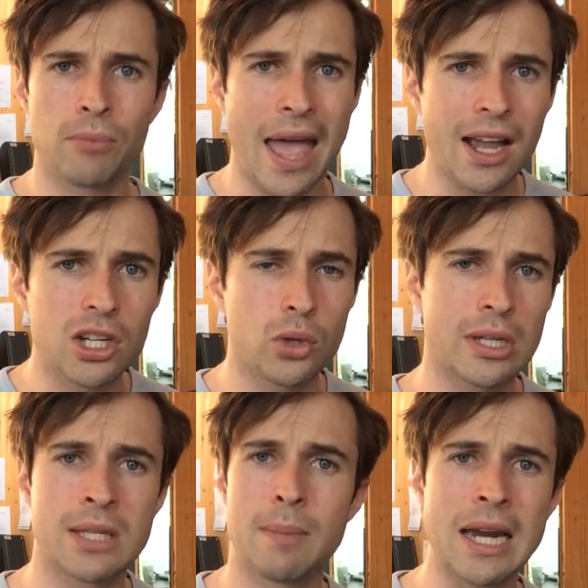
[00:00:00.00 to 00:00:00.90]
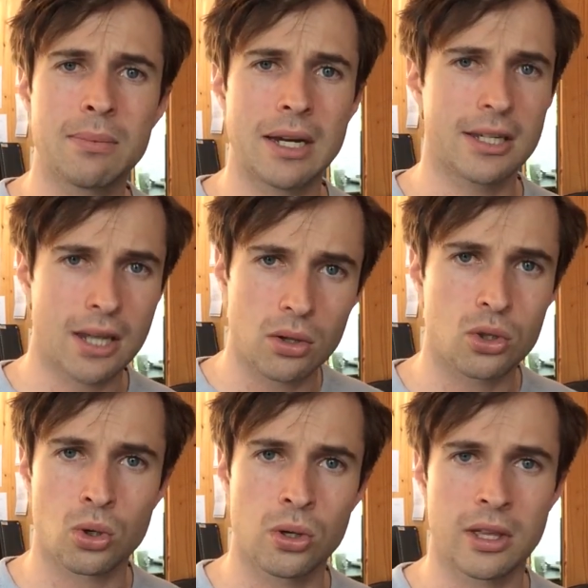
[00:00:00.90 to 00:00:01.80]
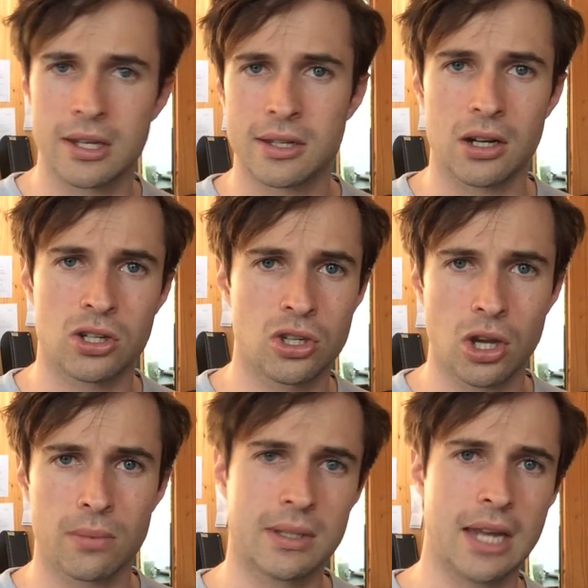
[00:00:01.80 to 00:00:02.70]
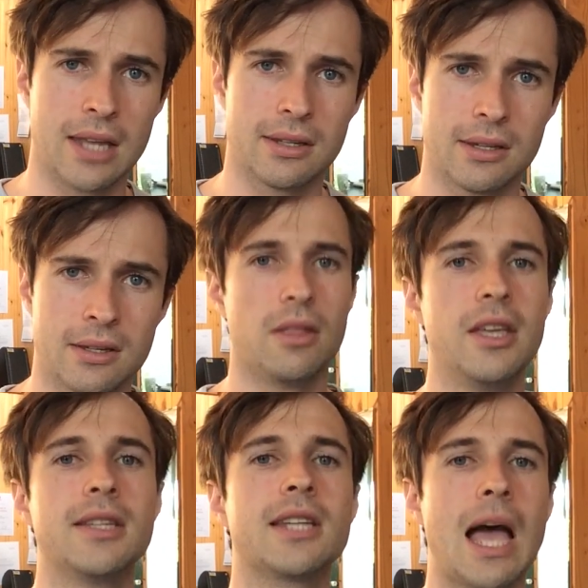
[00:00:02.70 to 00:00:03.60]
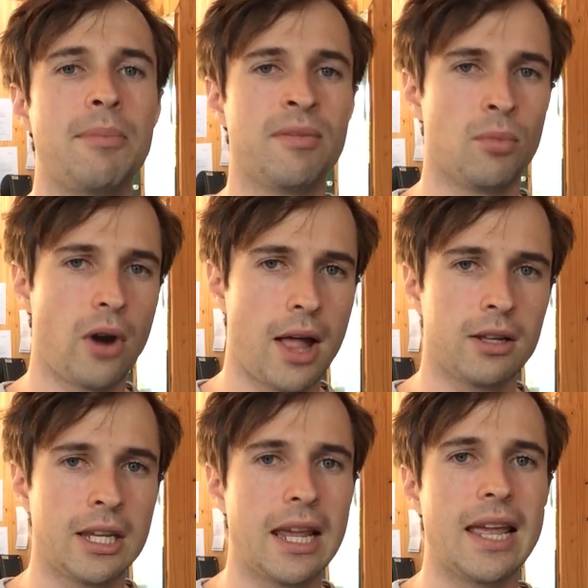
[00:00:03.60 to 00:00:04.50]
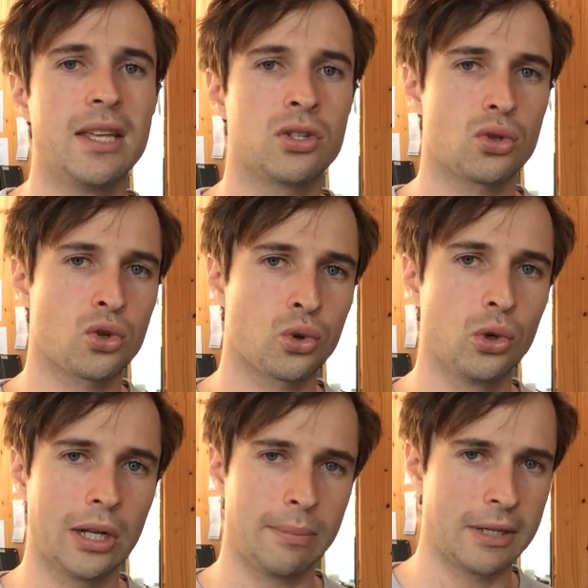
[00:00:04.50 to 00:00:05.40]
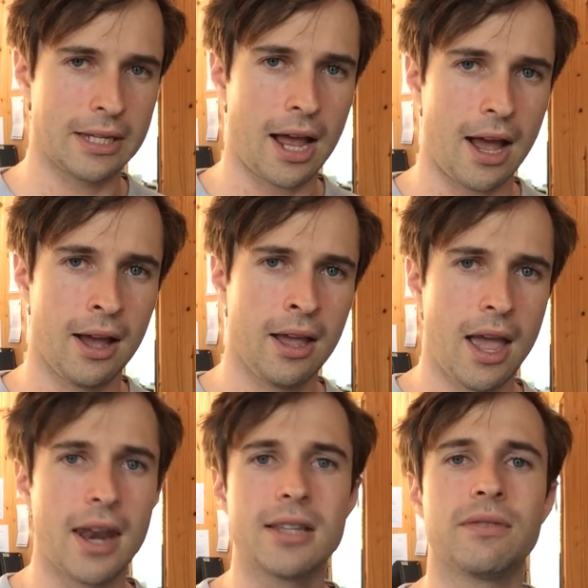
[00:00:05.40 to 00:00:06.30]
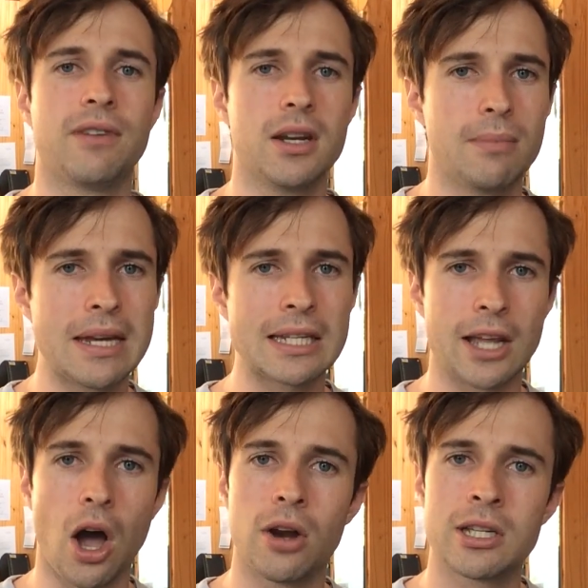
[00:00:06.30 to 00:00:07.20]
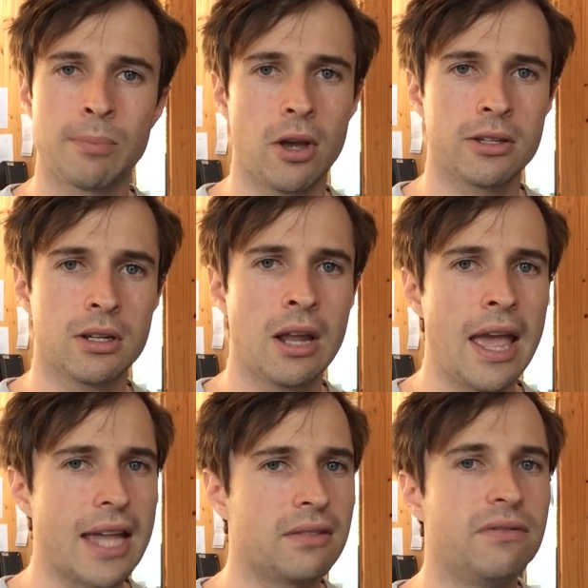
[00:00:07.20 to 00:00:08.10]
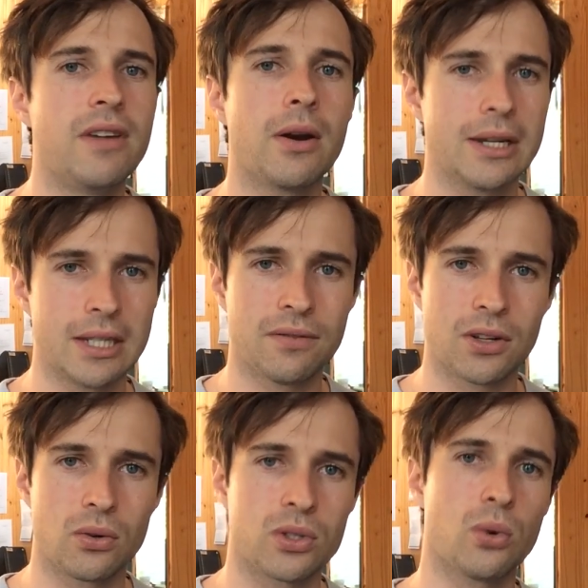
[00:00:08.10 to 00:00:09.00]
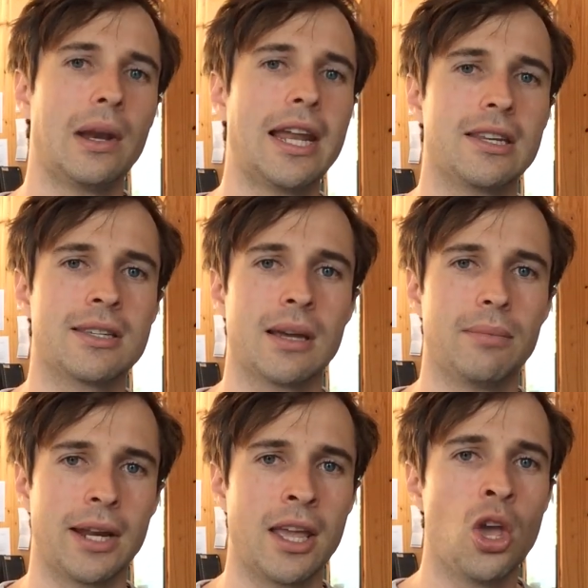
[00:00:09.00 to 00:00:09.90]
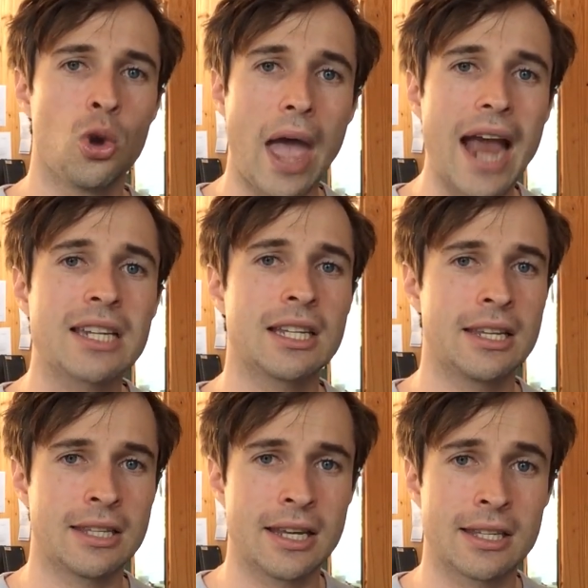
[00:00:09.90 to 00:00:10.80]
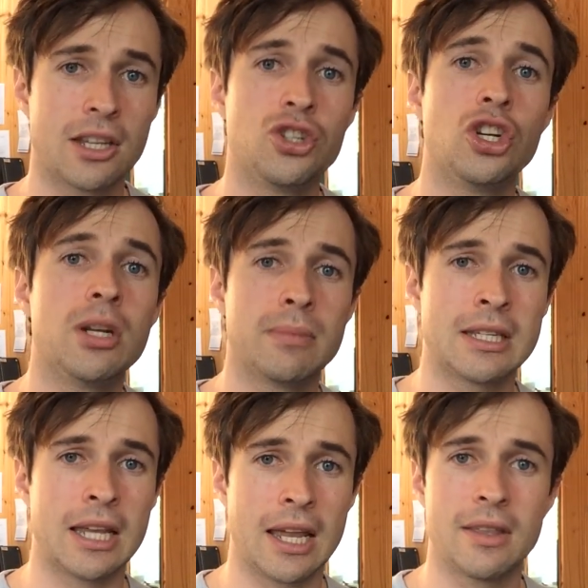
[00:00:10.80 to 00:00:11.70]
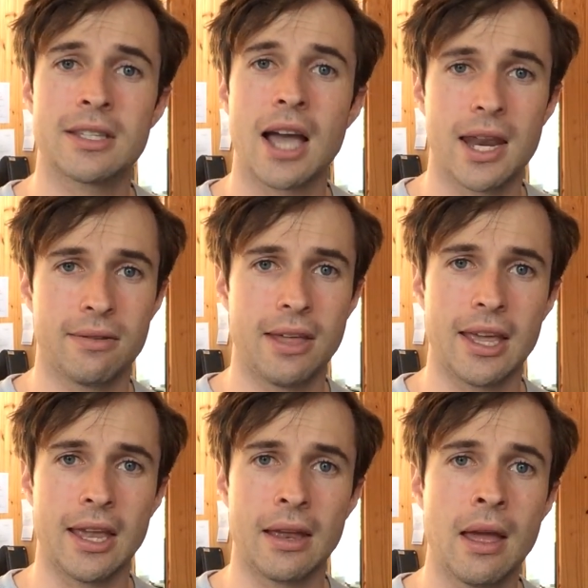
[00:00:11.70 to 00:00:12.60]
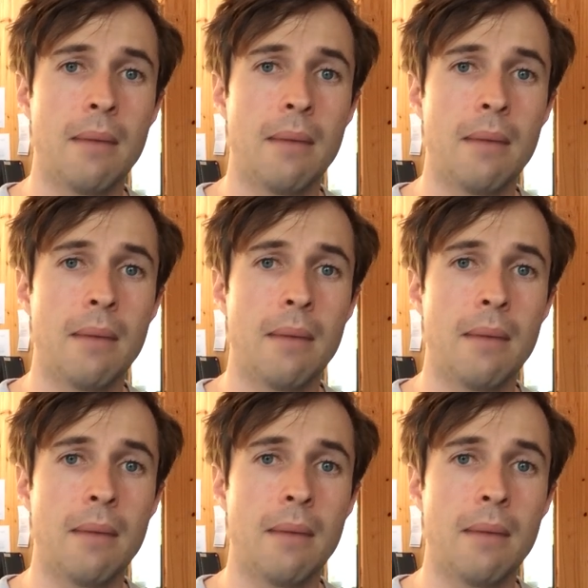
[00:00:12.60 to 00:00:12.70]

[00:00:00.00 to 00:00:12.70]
How could you expect me to tell the truth in such circumstances? This type of morality is truly bizarre, and as a fundamentally honest person, it's very difficult to relate to somebody who actually sees legitimacy in this kind of thinking.